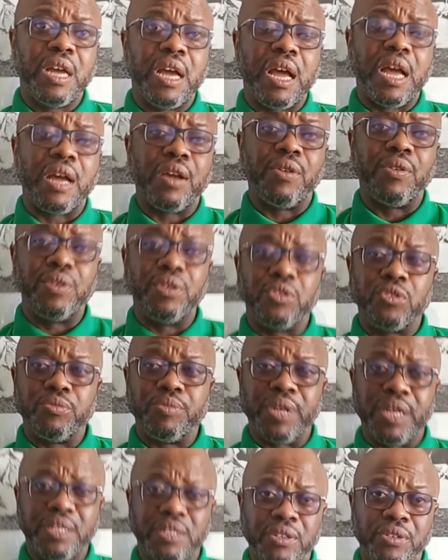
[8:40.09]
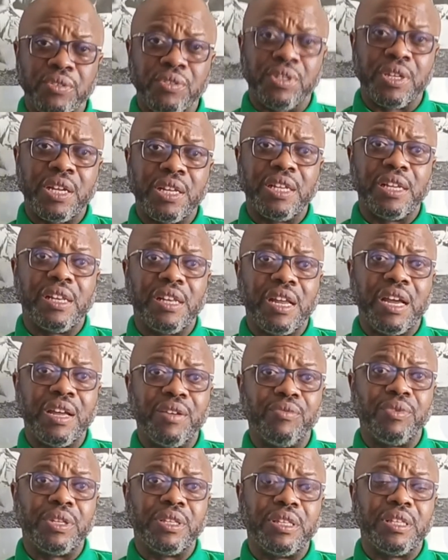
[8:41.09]
are going to be executed in
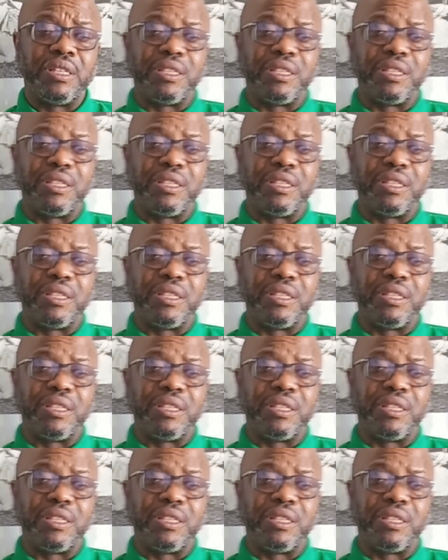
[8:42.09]
line with